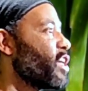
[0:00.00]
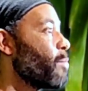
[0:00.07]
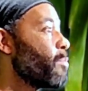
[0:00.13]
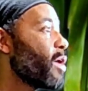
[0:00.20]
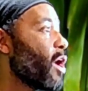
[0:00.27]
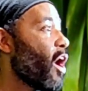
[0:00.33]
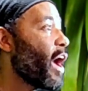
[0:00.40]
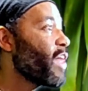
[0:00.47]
And
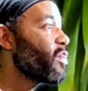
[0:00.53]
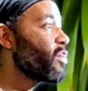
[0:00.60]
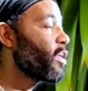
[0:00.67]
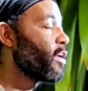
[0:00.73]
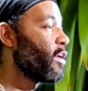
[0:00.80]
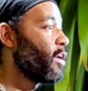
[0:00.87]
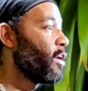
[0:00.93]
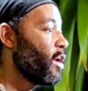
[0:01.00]
behind
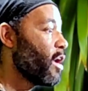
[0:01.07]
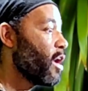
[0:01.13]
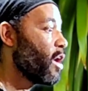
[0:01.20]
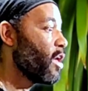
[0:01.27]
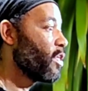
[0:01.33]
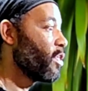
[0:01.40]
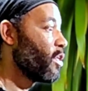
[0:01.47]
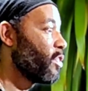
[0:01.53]

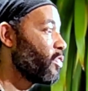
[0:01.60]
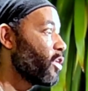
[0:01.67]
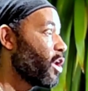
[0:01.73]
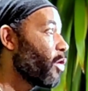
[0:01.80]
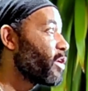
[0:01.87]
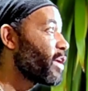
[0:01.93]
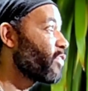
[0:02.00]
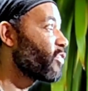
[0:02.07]
the
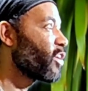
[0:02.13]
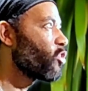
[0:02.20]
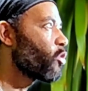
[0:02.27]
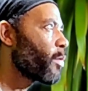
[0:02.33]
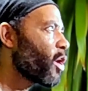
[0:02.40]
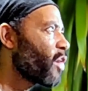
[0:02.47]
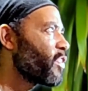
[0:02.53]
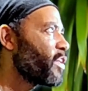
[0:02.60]
lower dantian, or
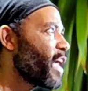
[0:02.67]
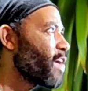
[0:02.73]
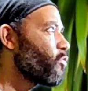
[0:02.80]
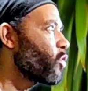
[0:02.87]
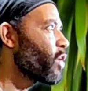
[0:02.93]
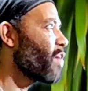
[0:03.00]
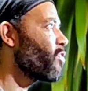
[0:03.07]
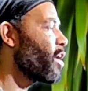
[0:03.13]
behind the
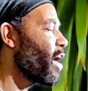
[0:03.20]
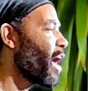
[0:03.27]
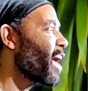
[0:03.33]
navel, you have an